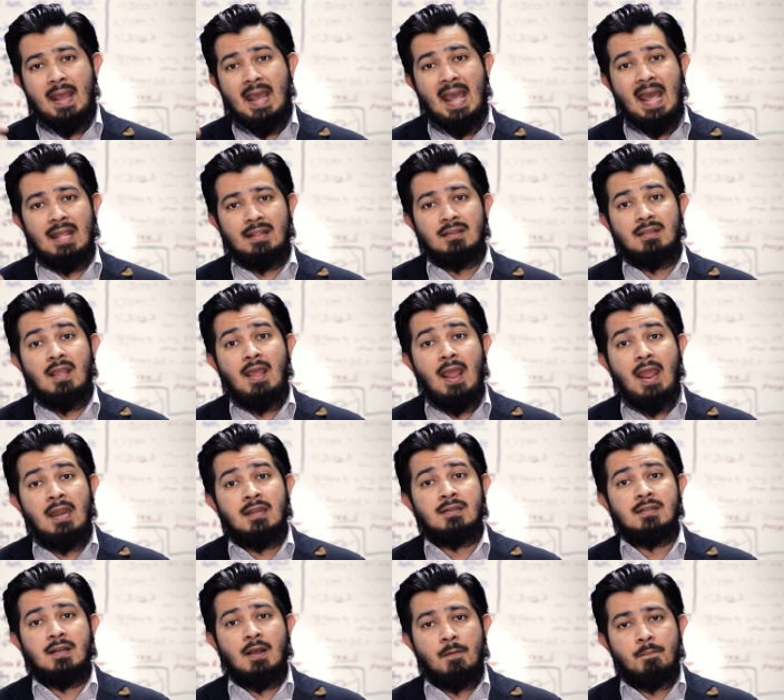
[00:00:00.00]
at the
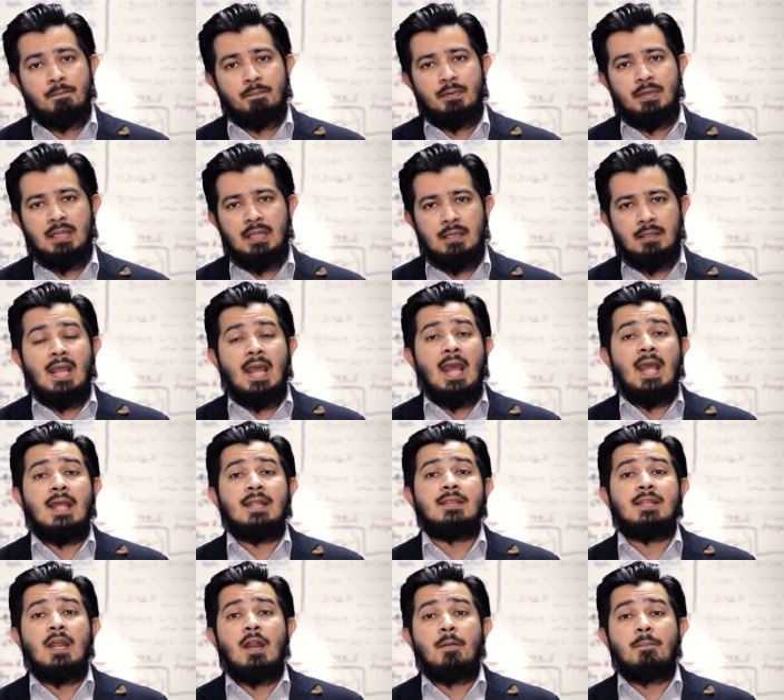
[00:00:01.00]
head company
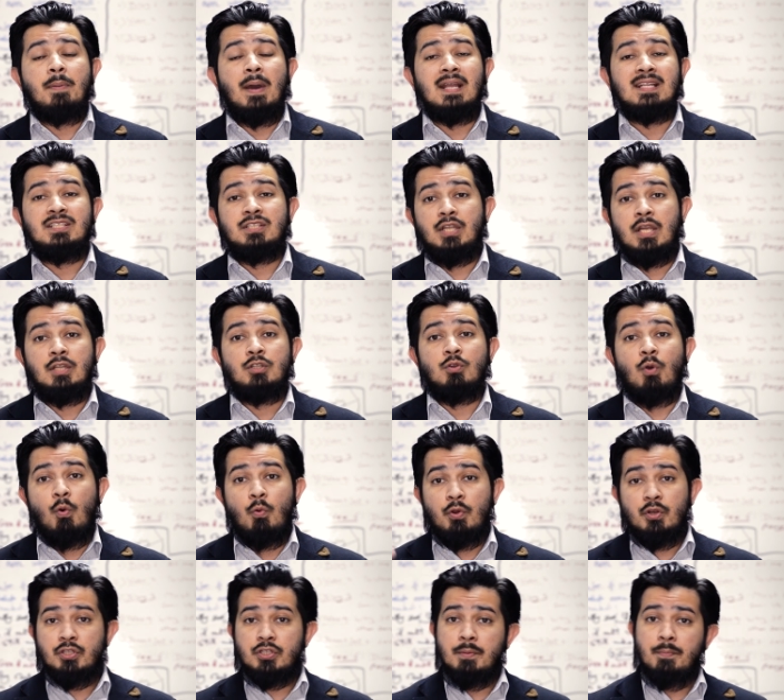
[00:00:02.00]
and thereby change
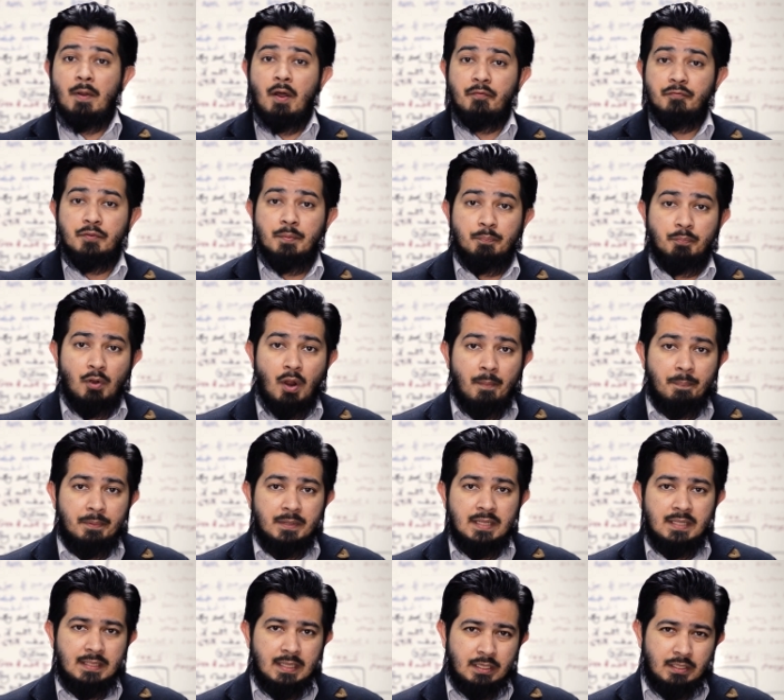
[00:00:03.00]
ownership of the
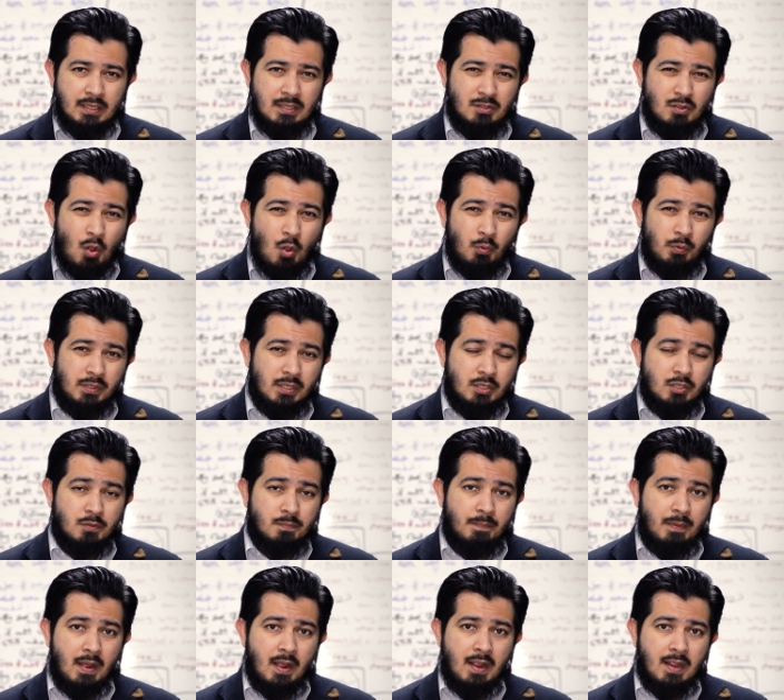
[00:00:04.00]
property that is owned in
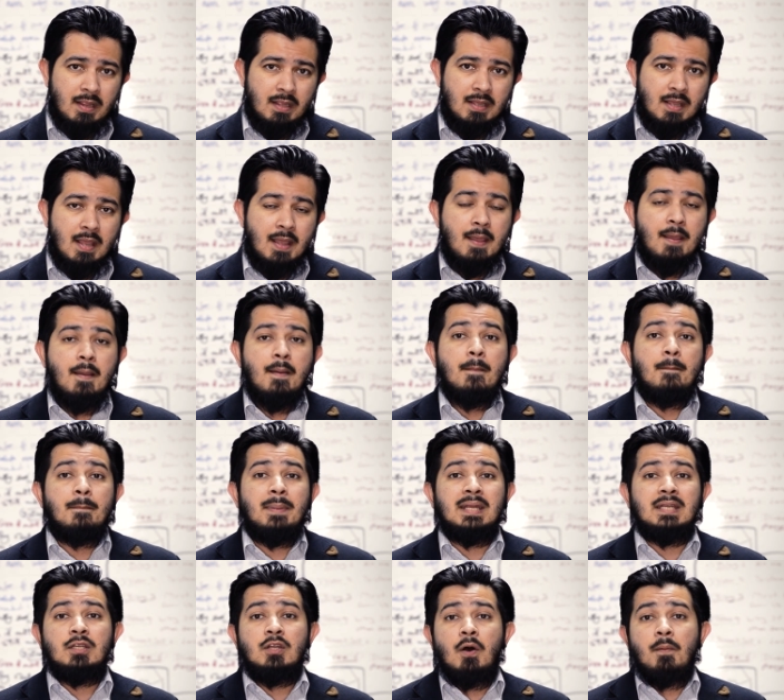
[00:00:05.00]
Dubai,
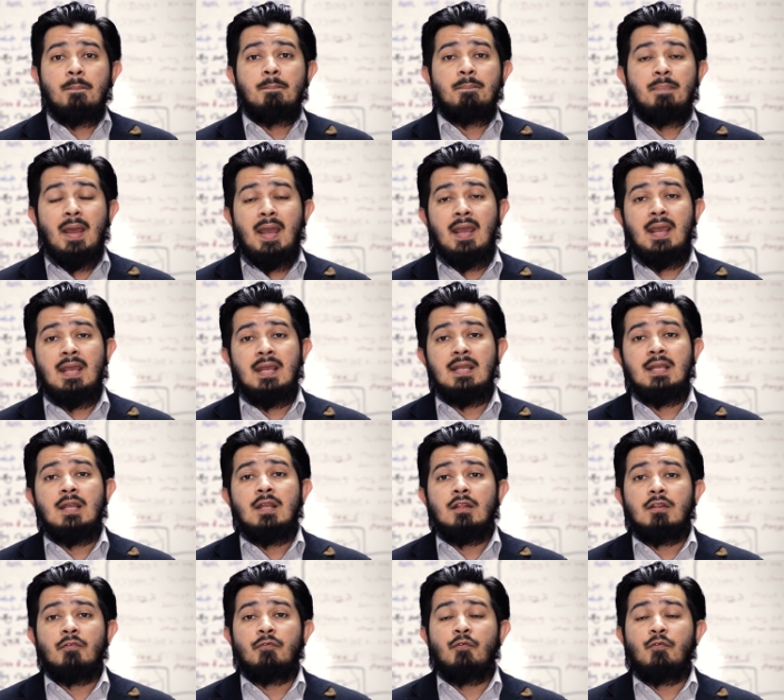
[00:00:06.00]
but not pay the